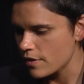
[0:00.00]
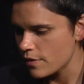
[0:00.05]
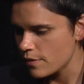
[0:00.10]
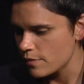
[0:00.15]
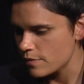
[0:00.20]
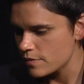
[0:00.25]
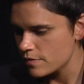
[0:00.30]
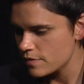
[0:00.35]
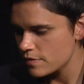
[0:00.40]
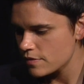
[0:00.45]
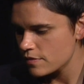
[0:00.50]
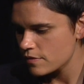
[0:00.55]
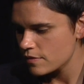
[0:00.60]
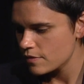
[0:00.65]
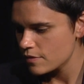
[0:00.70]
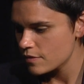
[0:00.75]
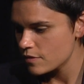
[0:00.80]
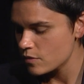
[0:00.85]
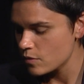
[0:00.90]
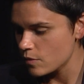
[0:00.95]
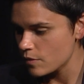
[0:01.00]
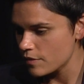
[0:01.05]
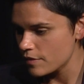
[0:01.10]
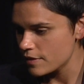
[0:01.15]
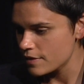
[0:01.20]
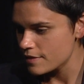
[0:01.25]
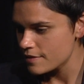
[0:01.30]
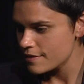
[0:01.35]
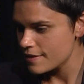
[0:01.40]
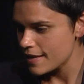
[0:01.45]
of those
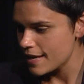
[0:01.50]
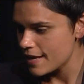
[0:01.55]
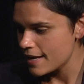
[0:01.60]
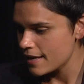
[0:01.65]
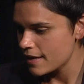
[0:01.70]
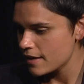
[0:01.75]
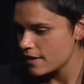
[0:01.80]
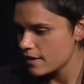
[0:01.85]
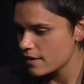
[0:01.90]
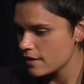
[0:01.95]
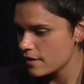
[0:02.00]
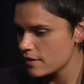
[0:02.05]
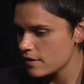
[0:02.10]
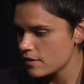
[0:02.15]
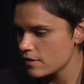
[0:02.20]
stories that